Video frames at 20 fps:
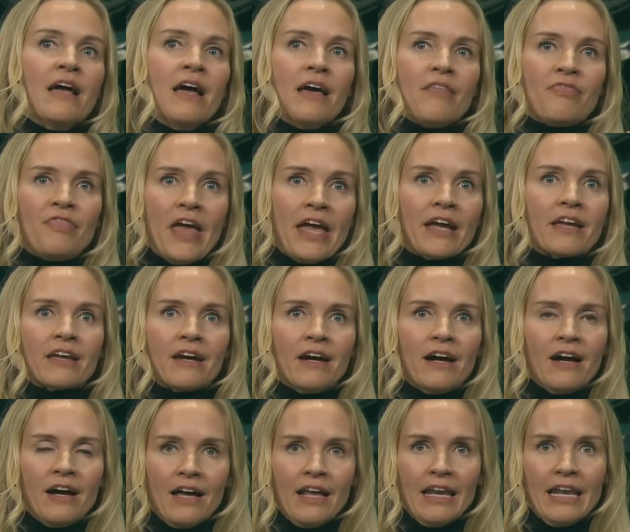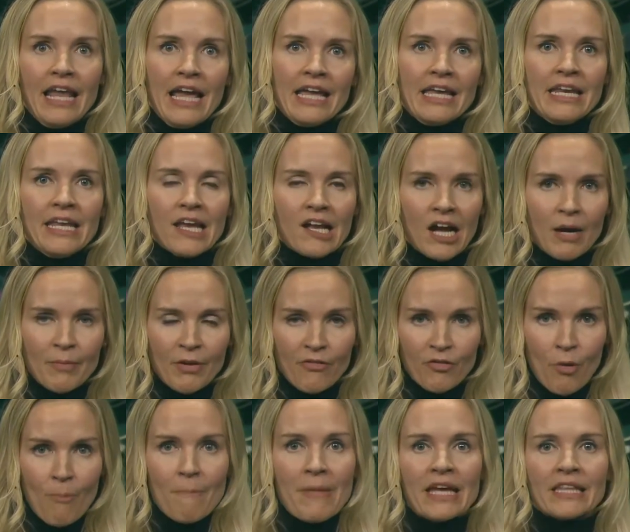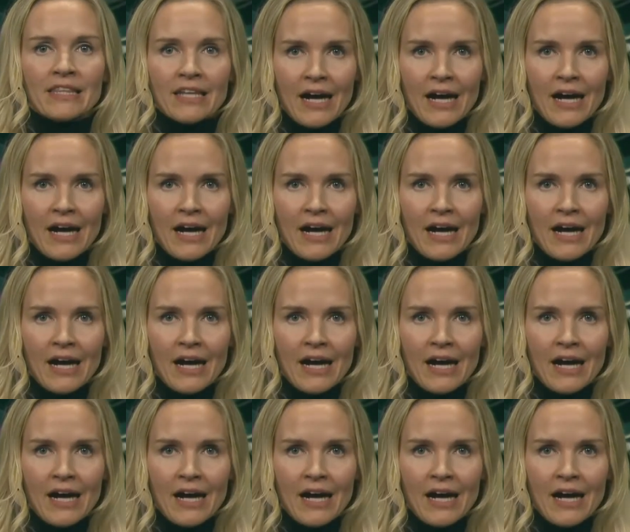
tech lady coming from Meta.